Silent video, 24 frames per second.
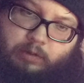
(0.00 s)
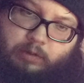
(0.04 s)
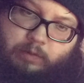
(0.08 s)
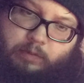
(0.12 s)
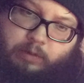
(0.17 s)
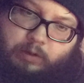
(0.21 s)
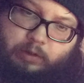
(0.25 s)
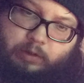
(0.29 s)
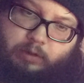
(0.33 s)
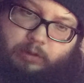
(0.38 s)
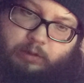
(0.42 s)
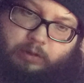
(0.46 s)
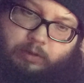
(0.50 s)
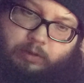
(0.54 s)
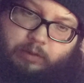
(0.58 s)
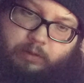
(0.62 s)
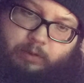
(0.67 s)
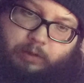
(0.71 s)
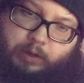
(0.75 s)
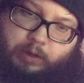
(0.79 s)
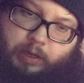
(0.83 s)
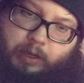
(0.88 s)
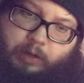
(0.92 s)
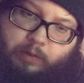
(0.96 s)

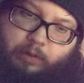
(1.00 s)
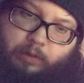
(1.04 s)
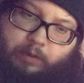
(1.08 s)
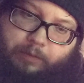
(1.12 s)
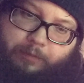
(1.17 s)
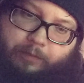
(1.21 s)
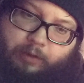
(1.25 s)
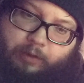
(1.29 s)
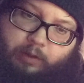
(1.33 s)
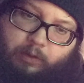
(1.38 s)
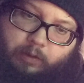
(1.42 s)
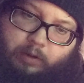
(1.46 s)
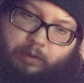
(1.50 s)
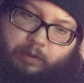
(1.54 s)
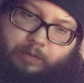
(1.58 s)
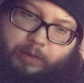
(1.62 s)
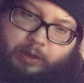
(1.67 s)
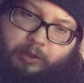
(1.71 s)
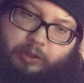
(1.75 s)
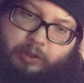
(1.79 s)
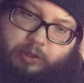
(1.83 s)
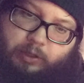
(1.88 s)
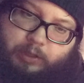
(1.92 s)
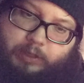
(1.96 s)
And you kind of want to feel around,
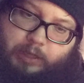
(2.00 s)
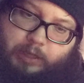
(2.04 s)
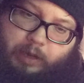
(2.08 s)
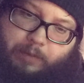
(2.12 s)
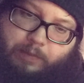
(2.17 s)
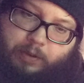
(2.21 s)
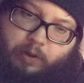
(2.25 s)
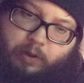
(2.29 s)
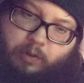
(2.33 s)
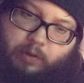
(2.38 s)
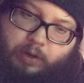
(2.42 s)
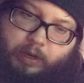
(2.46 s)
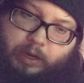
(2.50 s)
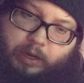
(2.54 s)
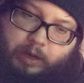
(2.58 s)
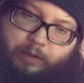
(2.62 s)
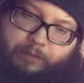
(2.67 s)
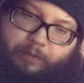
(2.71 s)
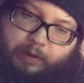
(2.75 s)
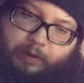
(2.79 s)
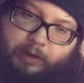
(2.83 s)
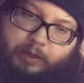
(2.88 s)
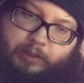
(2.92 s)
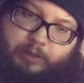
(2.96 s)
make sure it's not pokey.
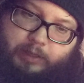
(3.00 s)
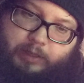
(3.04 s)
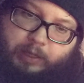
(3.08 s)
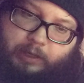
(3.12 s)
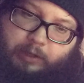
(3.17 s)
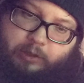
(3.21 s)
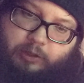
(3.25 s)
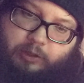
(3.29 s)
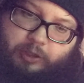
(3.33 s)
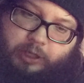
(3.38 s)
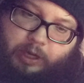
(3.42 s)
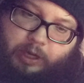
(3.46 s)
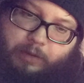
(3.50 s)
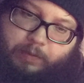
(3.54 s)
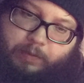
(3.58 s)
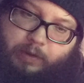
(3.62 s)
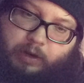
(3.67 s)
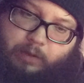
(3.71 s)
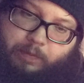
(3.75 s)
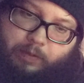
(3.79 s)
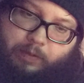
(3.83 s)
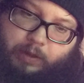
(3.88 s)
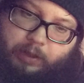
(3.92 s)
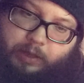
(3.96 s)
If it is, kind of jam
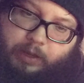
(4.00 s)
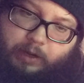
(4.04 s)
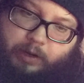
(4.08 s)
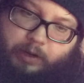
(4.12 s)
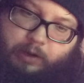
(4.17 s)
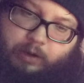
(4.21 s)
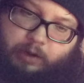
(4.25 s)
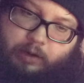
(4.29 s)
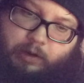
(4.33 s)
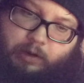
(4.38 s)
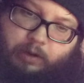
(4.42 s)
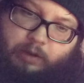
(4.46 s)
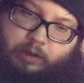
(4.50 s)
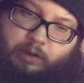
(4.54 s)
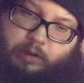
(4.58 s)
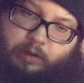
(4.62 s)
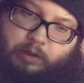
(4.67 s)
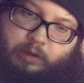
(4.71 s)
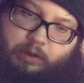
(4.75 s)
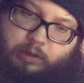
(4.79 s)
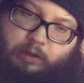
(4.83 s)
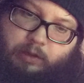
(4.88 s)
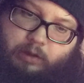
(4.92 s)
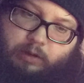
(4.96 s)
it up in there
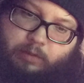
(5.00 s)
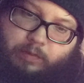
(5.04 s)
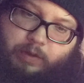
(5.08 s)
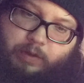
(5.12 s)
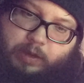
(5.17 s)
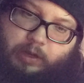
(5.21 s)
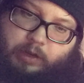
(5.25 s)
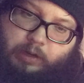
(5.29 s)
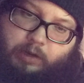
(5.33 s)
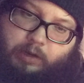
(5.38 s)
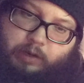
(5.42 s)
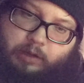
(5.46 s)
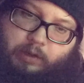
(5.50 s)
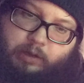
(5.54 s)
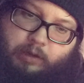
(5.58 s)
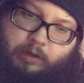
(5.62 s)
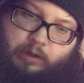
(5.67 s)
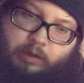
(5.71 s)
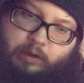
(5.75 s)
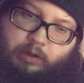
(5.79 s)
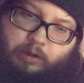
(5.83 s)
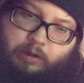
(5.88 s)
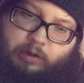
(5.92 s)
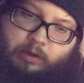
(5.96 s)
a little bit.
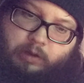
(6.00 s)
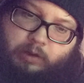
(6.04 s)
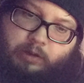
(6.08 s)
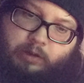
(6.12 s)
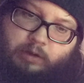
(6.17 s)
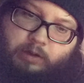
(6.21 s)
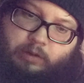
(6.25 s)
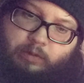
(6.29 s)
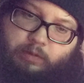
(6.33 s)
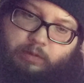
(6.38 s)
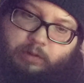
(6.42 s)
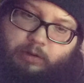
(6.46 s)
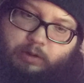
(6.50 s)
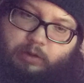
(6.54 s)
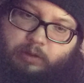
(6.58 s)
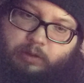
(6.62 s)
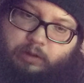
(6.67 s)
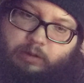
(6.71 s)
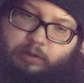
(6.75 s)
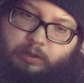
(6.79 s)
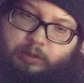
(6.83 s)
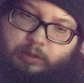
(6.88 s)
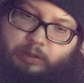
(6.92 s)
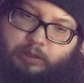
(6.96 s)
When
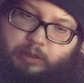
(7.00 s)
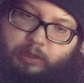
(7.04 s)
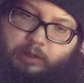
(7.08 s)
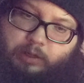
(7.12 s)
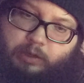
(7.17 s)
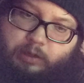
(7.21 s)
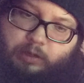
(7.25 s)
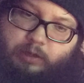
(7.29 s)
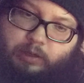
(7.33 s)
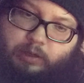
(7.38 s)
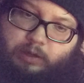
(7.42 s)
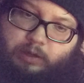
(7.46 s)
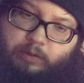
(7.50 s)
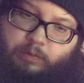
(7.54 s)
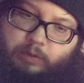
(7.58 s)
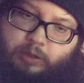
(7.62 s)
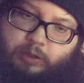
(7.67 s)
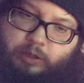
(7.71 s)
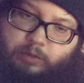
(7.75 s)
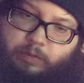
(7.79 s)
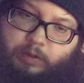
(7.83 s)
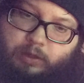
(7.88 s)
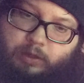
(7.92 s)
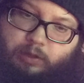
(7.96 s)
all is said and done, we
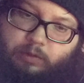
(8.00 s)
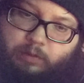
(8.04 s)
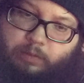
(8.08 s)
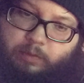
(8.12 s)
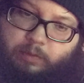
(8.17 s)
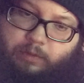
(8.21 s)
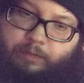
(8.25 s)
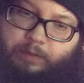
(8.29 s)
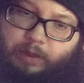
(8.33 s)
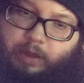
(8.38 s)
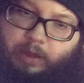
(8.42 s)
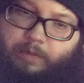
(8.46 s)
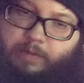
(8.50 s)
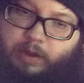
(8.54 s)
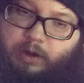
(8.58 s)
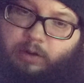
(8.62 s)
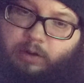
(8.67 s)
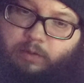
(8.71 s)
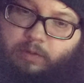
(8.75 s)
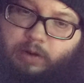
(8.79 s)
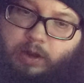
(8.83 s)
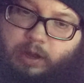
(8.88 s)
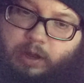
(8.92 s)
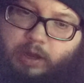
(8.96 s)
should be able to remove that
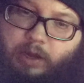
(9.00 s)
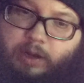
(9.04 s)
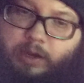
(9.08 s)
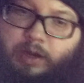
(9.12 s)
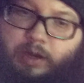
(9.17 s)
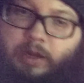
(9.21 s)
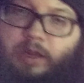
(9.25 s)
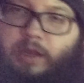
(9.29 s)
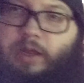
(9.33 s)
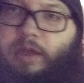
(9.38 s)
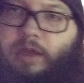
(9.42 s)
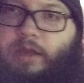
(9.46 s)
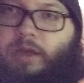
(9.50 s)
metal rod.